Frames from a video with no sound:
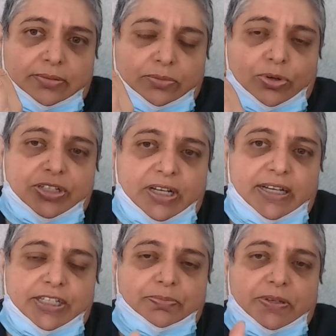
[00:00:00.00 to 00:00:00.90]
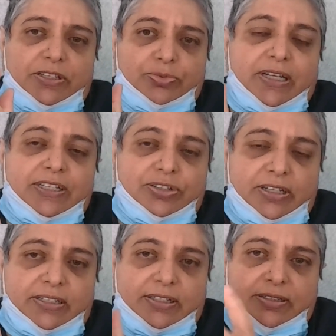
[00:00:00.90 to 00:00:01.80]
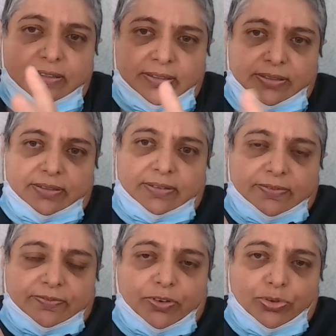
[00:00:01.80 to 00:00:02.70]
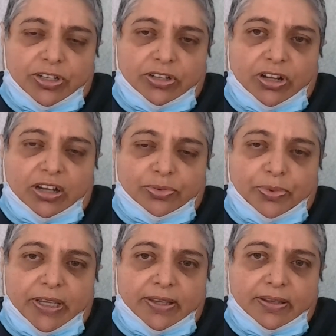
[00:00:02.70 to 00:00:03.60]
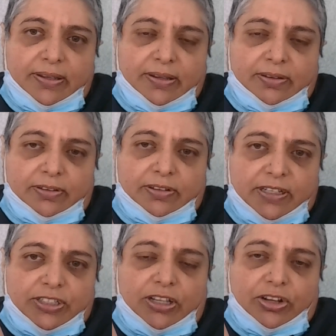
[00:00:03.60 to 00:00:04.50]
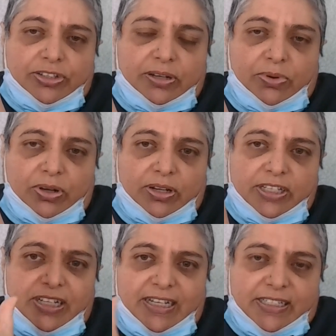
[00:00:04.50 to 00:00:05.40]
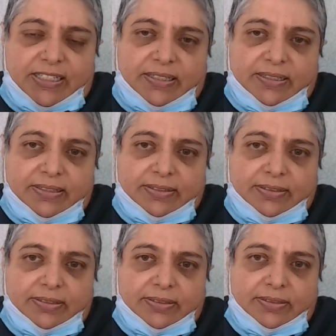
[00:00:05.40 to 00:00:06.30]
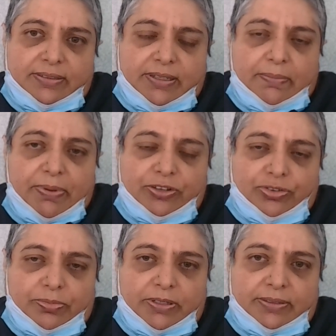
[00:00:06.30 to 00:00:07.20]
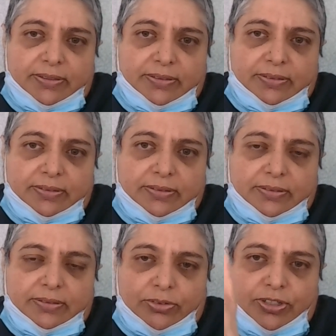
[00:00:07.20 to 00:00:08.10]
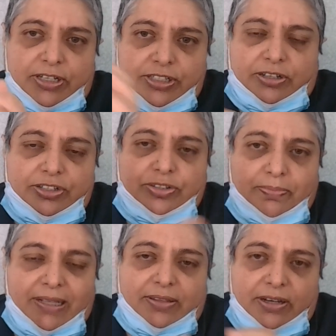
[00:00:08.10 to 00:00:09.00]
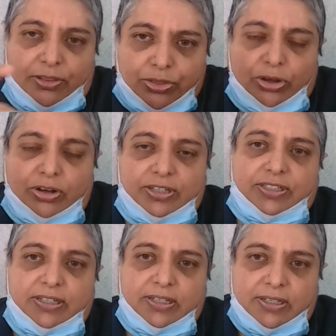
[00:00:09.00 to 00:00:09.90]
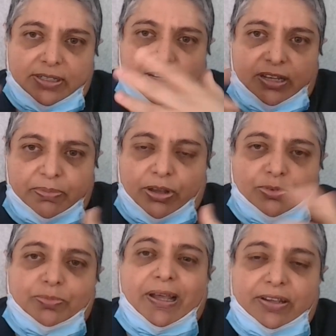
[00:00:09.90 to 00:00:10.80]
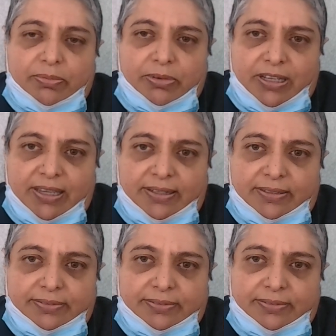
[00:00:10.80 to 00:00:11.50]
What does ice means with isolated? Frozen, locked away. It's locked in a ball, it's ice. Impenetrable. Until it starts to melt, then it thaws. Then it becomes malleable again.